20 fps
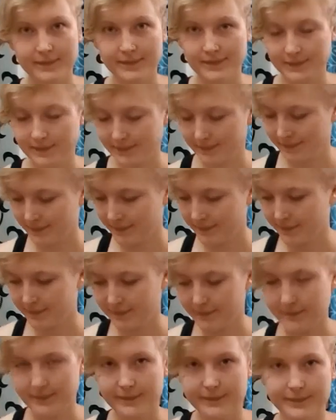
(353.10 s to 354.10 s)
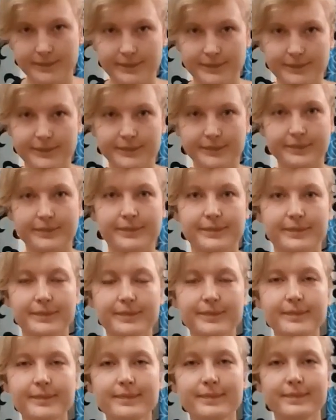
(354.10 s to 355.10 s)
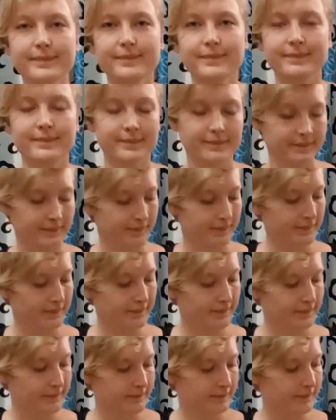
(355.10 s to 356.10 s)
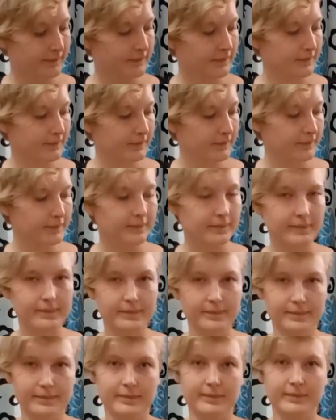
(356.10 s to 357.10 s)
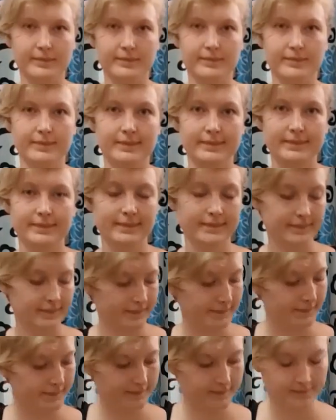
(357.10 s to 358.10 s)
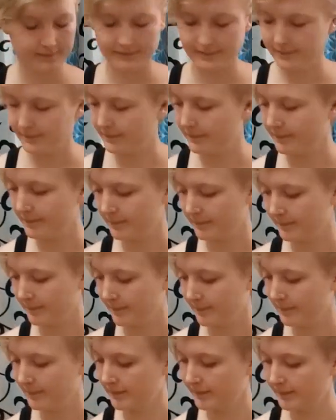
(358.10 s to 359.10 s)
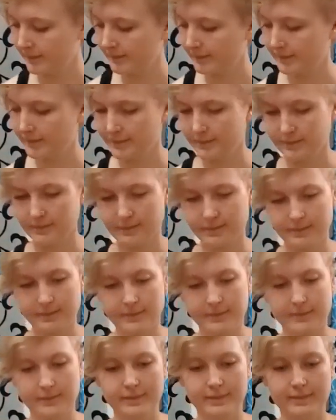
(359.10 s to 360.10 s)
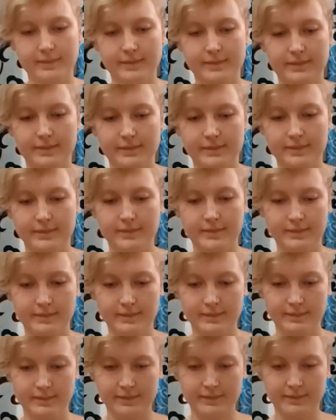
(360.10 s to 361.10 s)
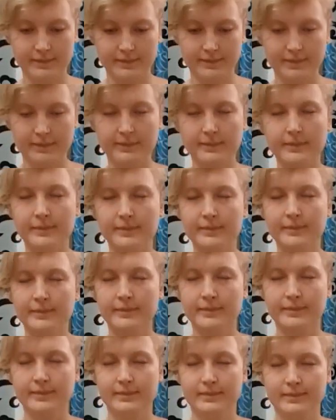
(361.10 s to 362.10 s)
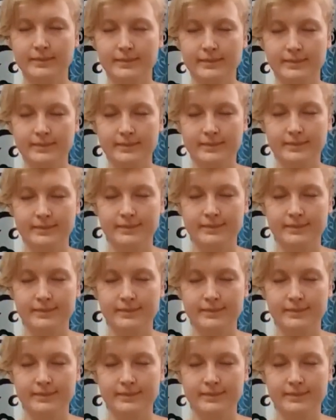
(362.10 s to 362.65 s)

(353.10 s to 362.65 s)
but also a kriya. Um, you bring your hands in chin mudra. That means the first